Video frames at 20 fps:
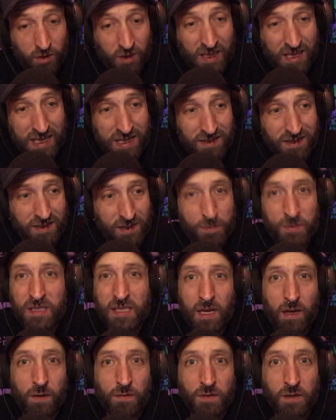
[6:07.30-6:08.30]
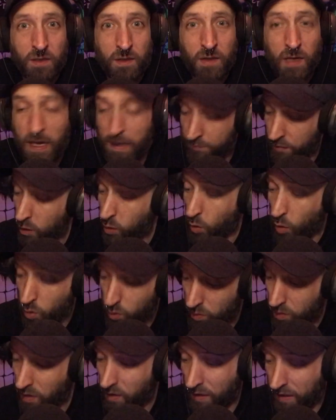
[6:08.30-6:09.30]
the kids themselves have their
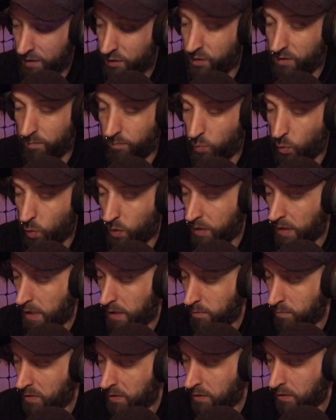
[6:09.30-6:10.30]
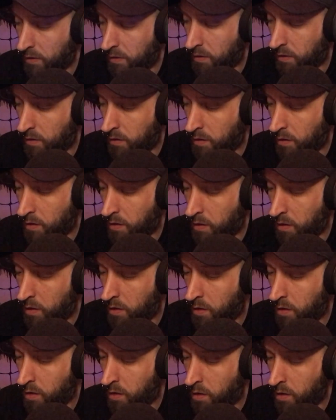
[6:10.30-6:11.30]
own collection of board games.
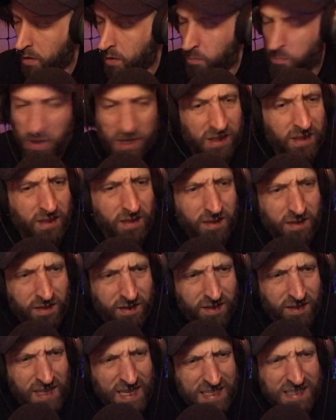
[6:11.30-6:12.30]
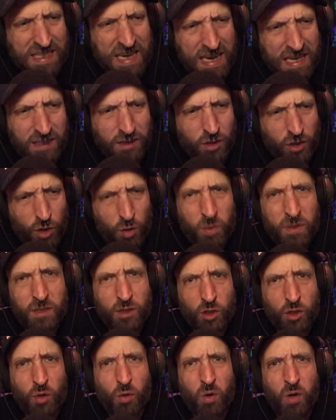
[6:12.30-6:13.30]
But they tend to
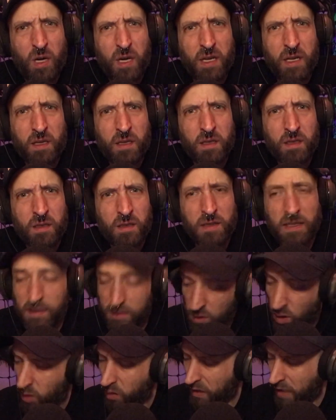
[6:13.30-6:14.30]
enjoy the adult